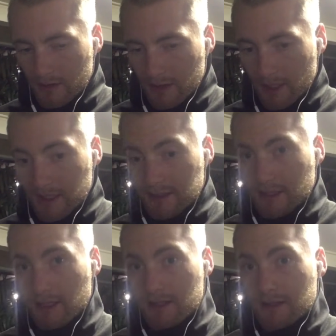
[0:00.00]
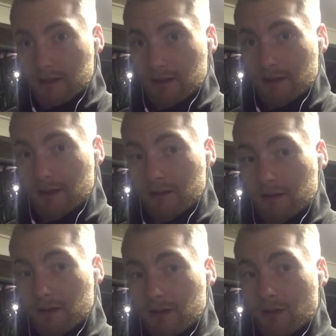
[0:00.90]
he has to
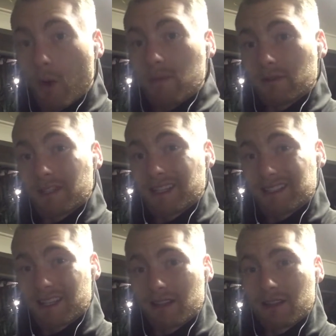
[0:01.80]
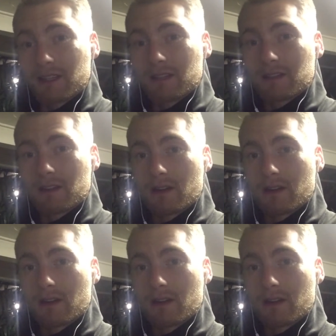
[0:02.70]
he'll uh, hopefully continually